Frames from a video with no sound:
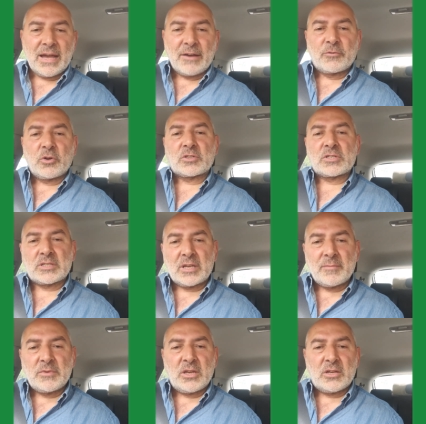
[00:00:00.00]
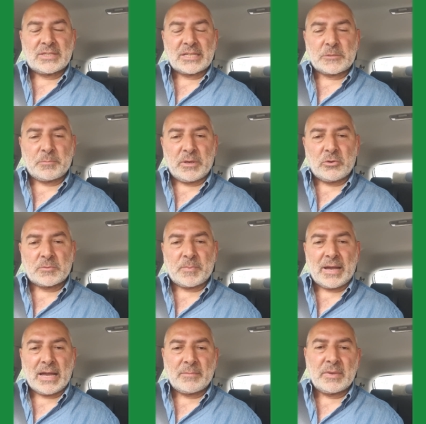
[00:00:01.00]
I've got some years' experience
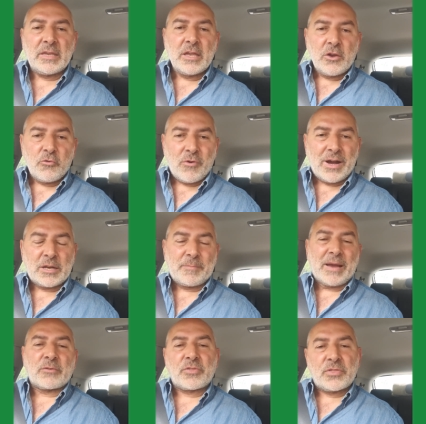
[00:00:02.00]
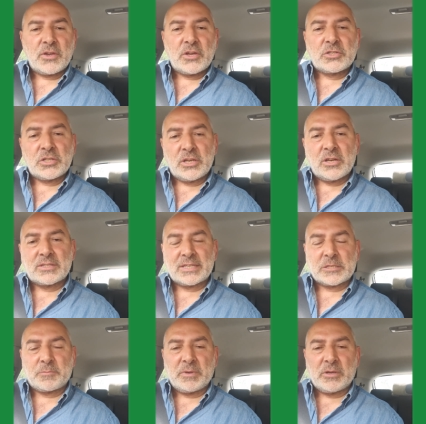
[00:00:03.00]
behind me, around about 30 years'
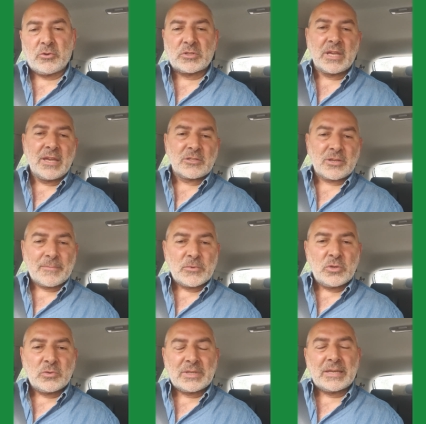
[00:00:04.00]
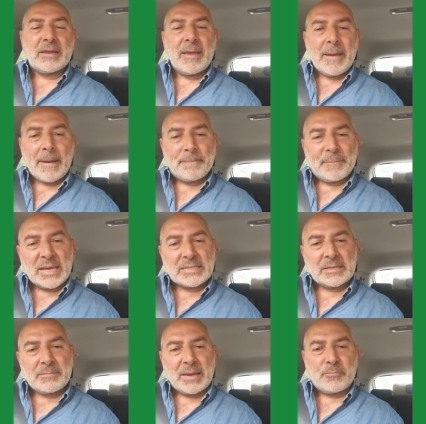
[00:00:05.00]
experience. So I'm using it. I'm
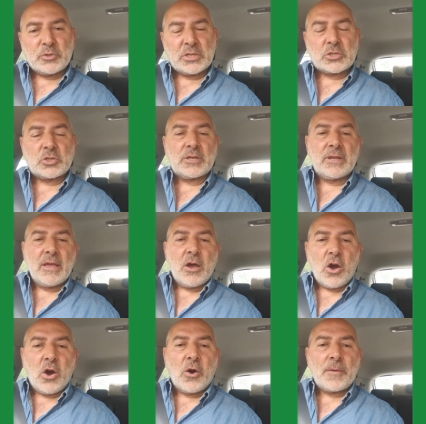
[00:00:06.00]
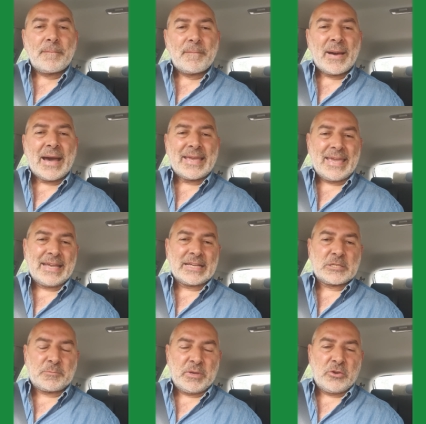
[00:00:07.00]
basing my prediction on my
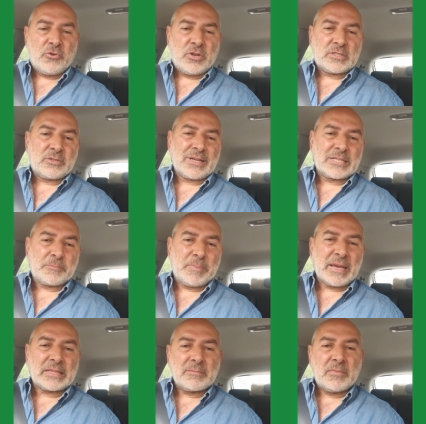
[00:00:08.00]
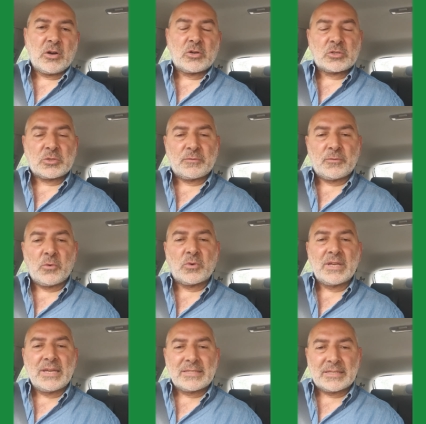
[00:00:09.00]
experience. So I expect the markets to fall
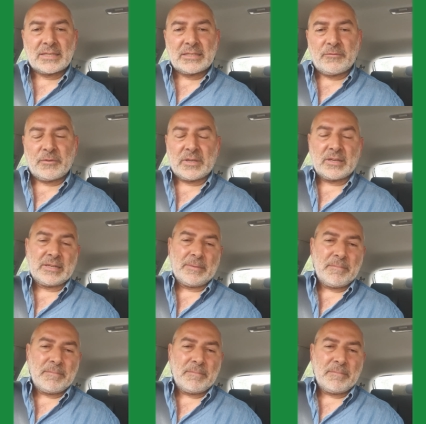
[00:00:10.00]
significantly.